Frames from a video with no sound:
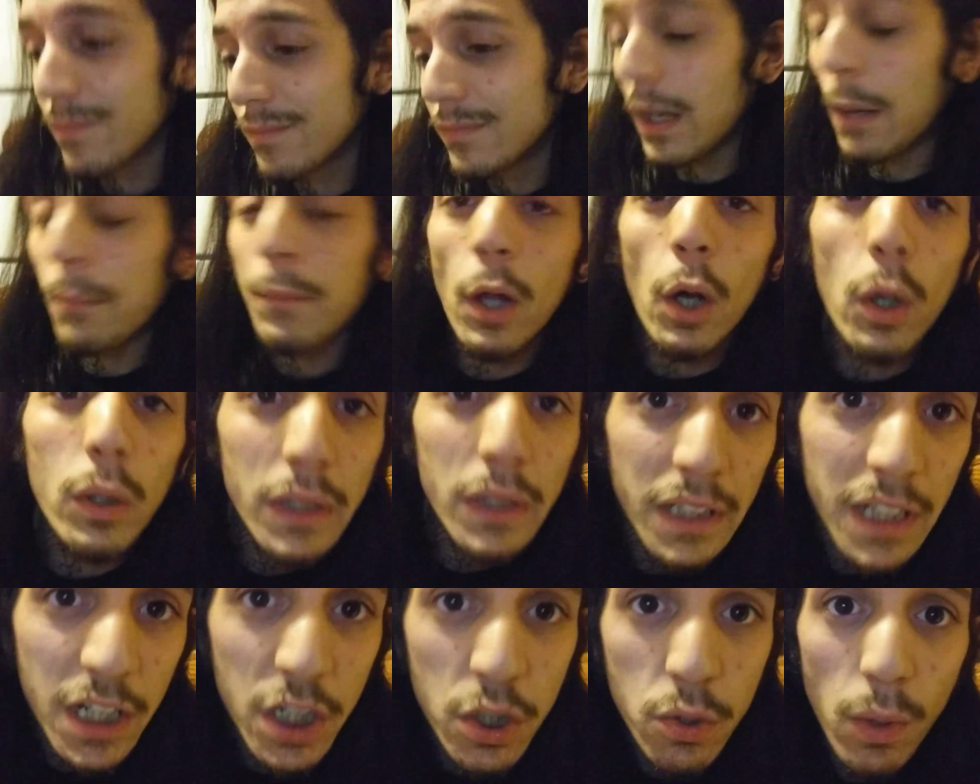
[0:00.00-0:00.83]
I'm the
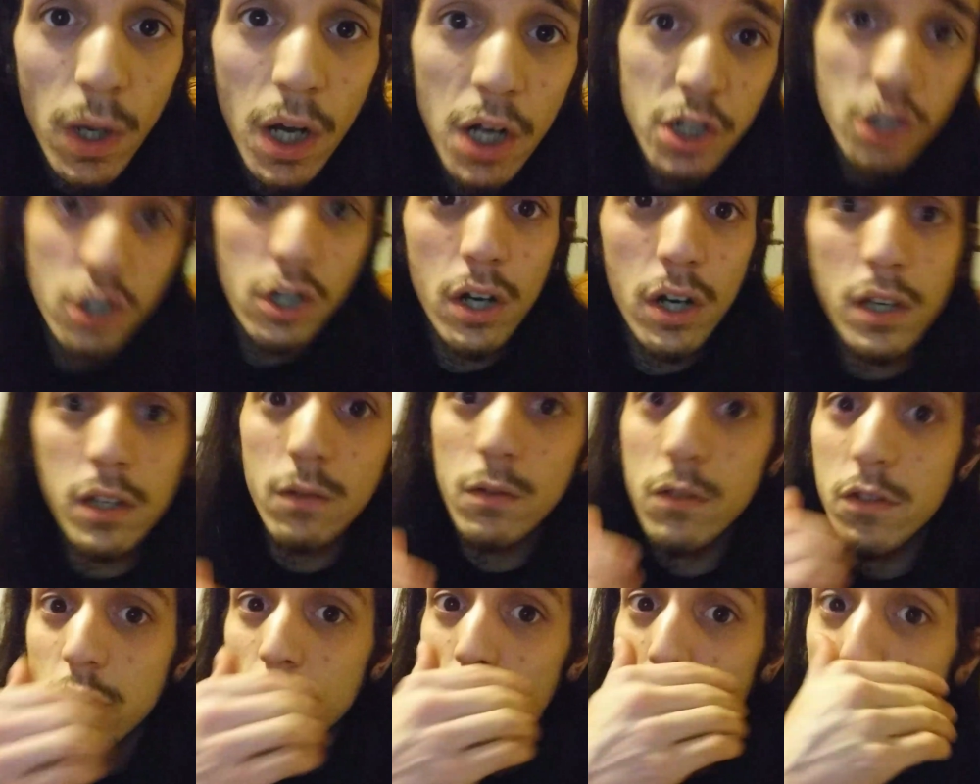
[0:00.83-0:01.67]
only dishwasher on
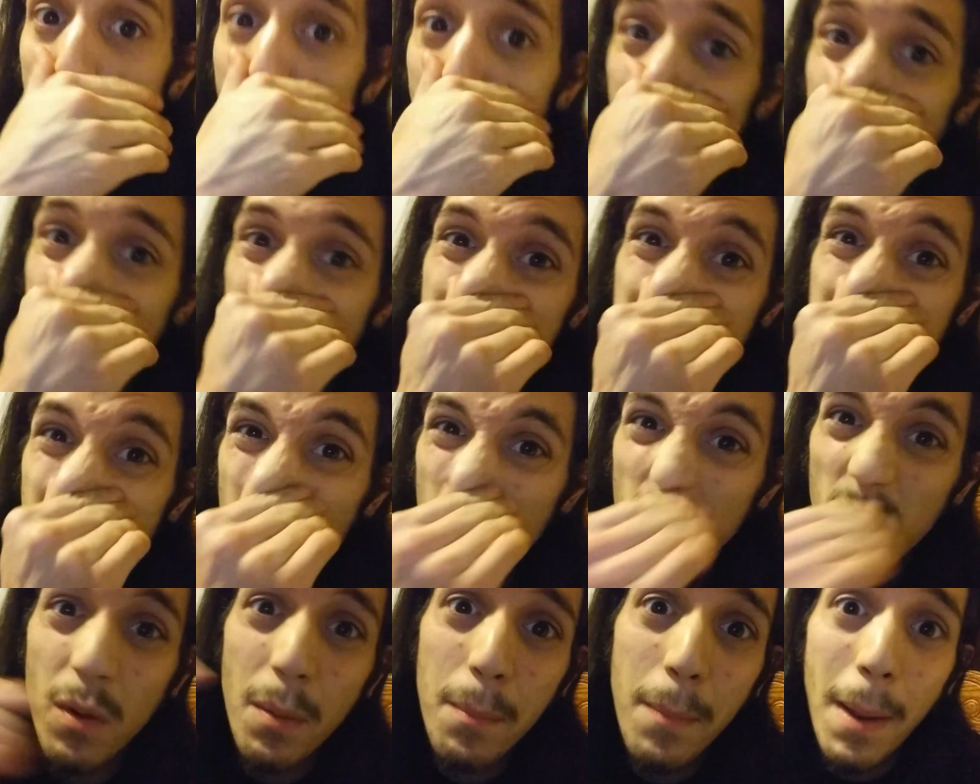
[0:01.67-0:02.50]
YouTube, guys.
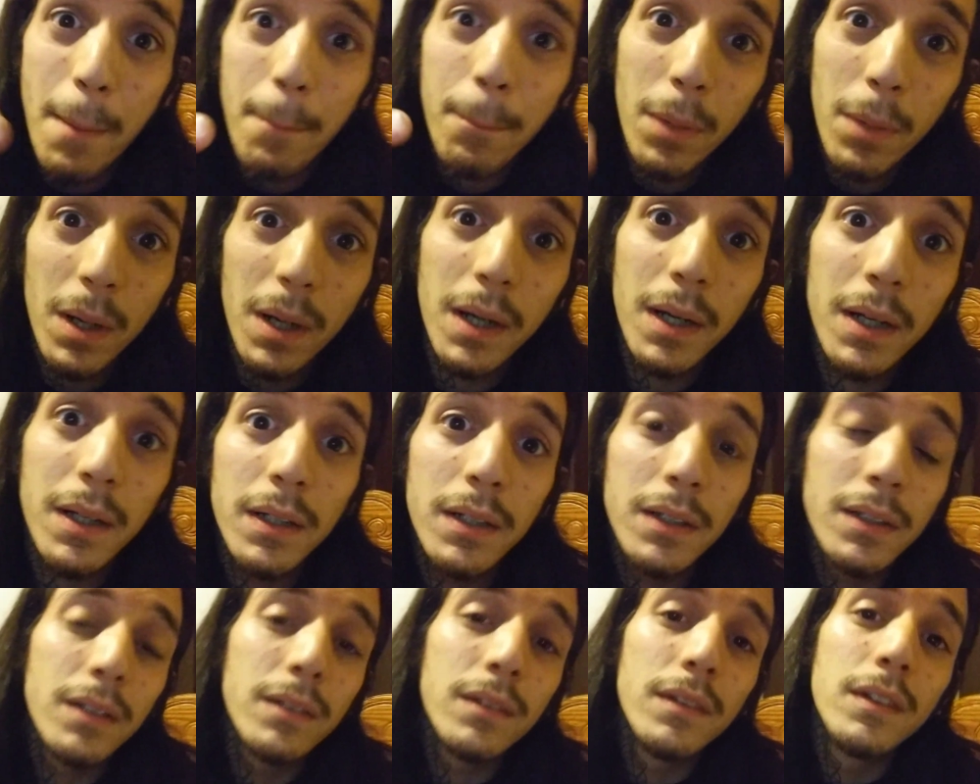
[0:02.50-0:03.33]

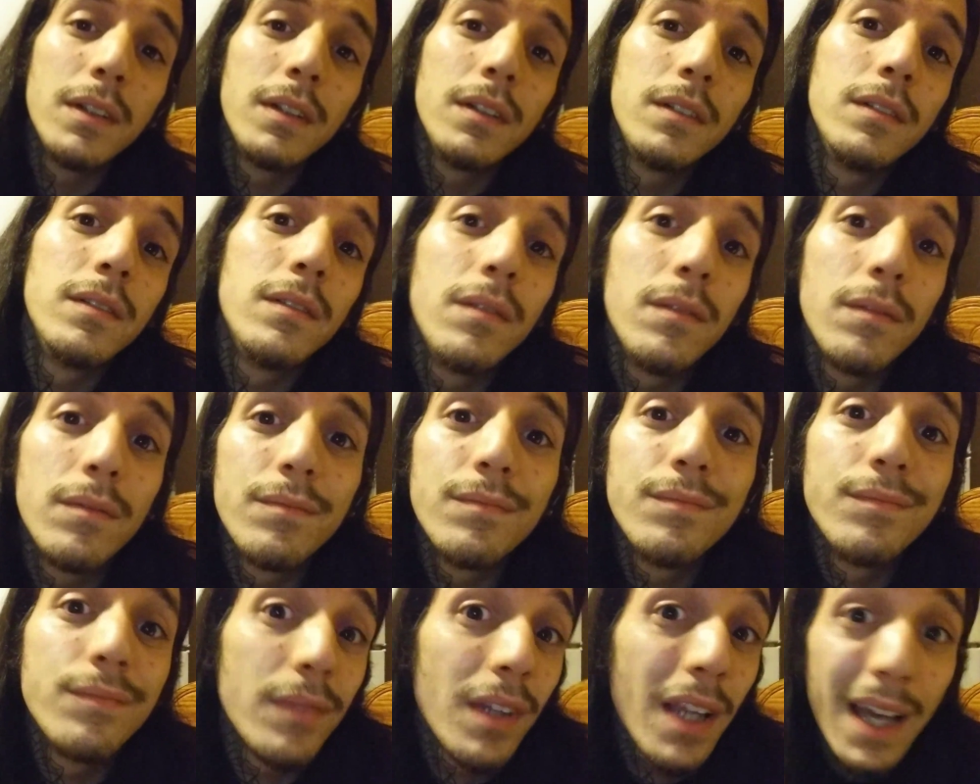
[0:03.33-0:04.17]
Remember,
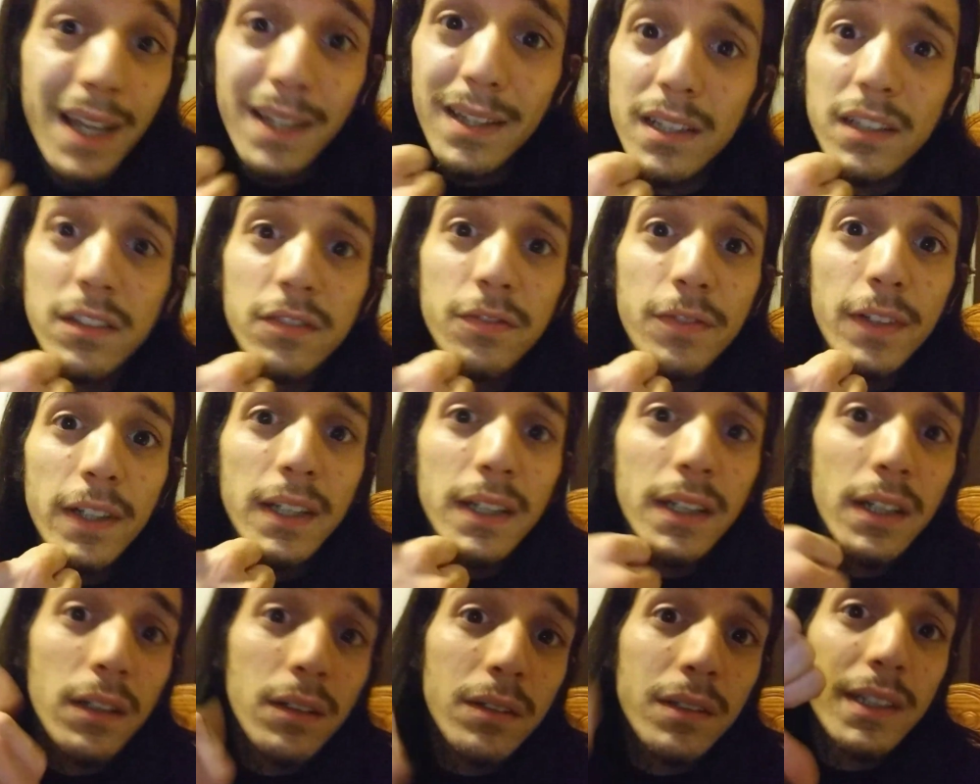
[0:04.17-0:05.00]
like this
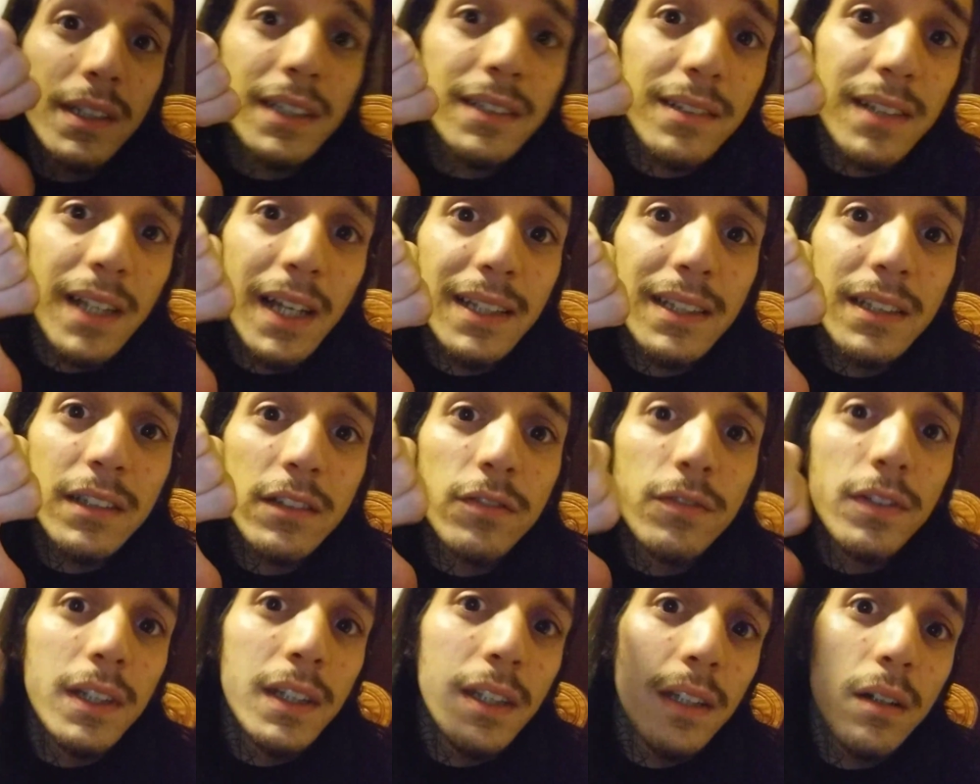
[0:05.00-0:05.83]
video, dislike this
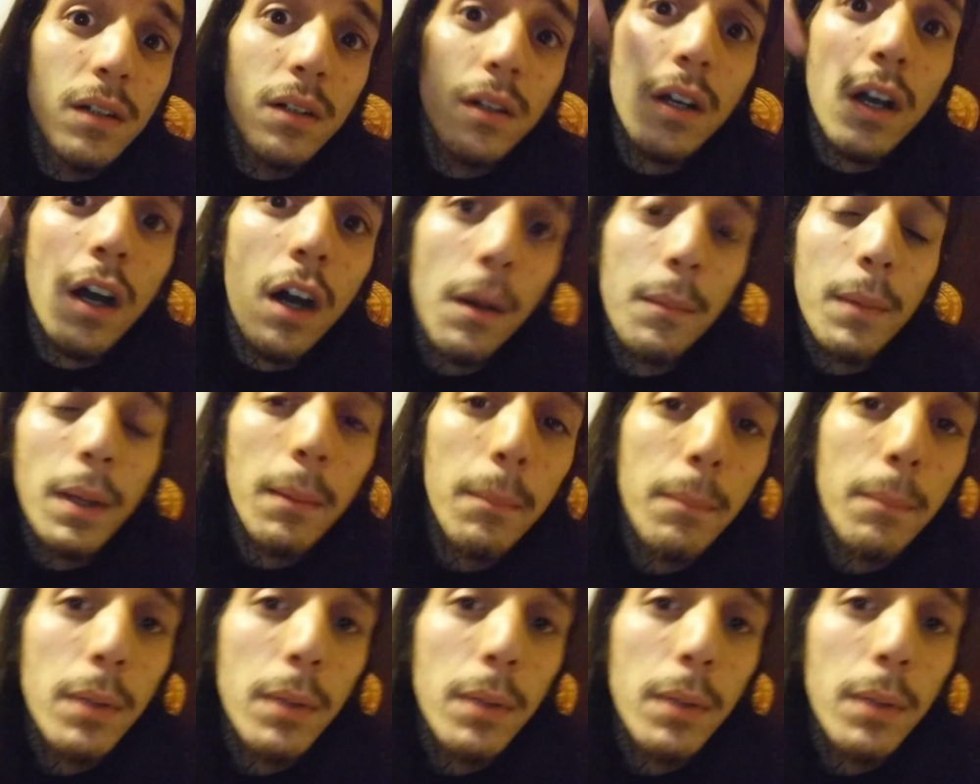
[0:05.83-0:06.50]
video, comment